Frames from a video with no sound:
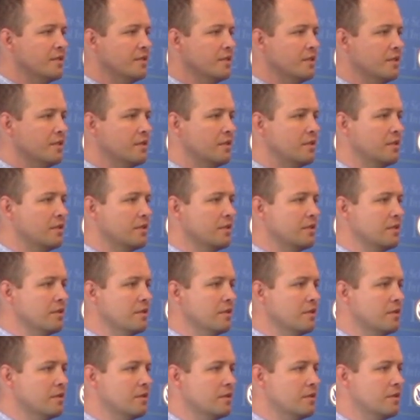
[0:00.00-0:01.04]

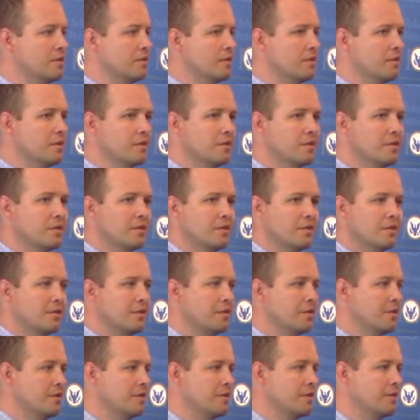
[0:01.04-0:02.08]

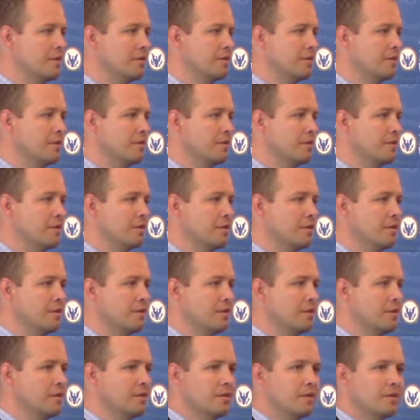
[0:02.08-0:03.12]

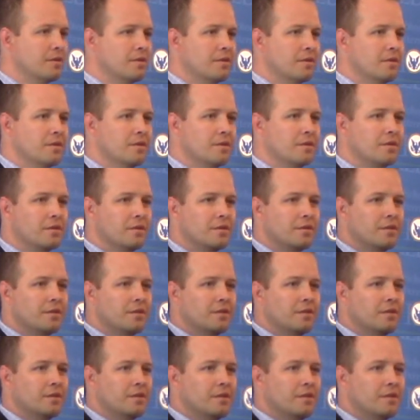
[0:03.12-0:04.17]

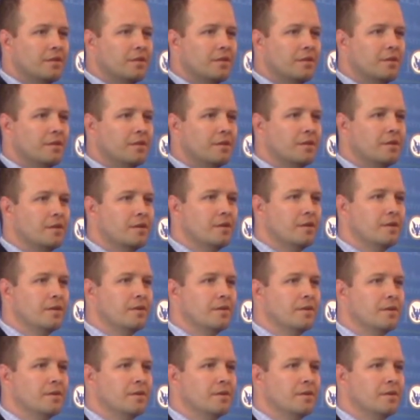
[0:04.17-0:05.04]
[no speech]